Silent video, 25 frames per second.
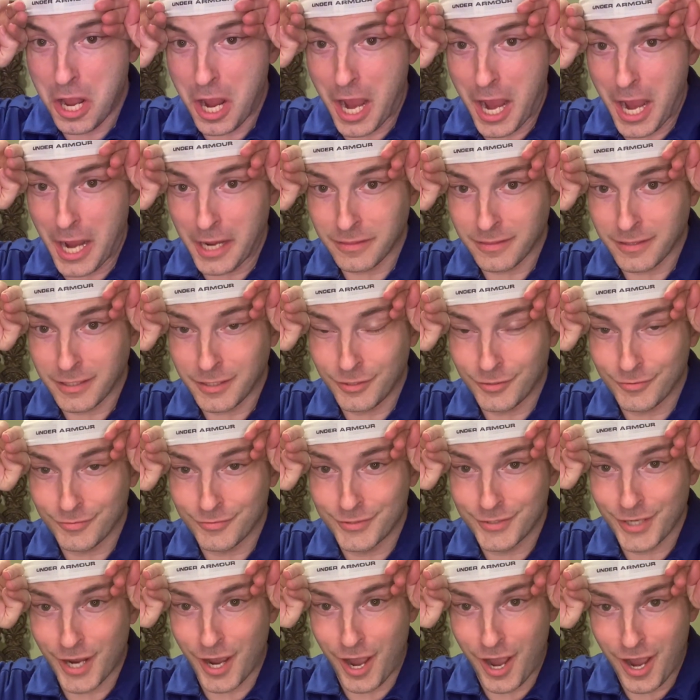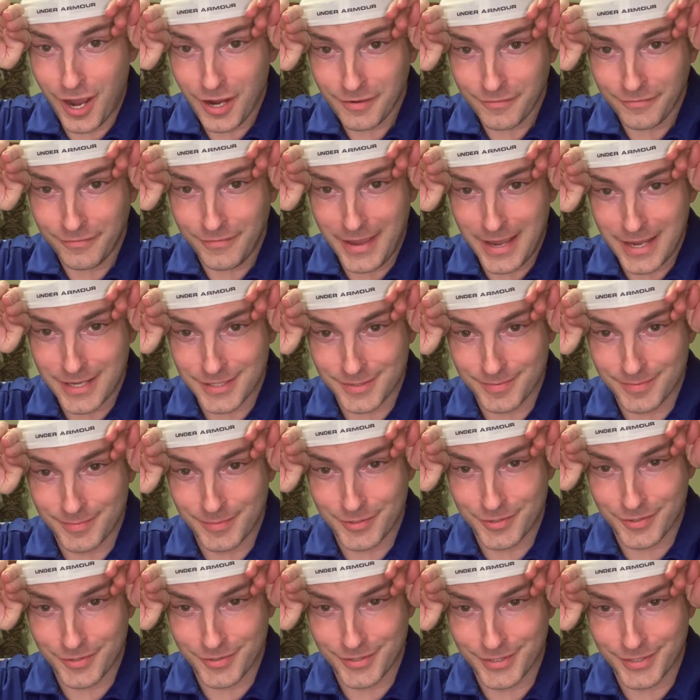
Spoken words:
I think you talk fast, Mr.